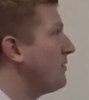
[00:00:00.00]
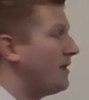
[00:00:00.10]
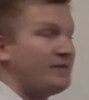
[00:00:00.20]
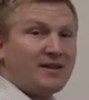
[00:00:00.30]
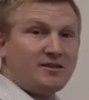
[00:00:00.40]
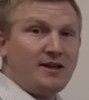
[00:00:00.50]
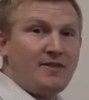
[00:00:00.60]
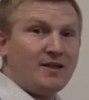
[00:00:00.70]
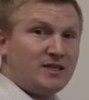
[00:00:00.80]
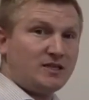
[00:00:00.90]
that's a line
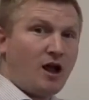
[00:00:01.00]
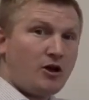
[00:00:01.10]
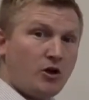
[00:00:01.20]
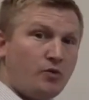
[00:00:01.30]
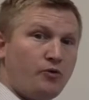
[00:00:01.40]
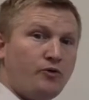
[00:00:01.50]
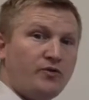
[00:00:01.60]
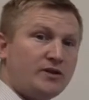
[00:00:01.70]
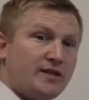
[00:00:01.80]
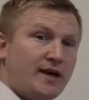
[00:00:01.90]
that does not go through the
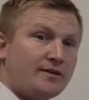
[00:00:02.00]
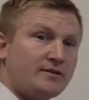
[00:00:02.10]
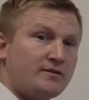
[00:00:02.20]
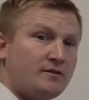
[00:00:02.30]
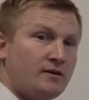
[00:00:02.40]
vertex,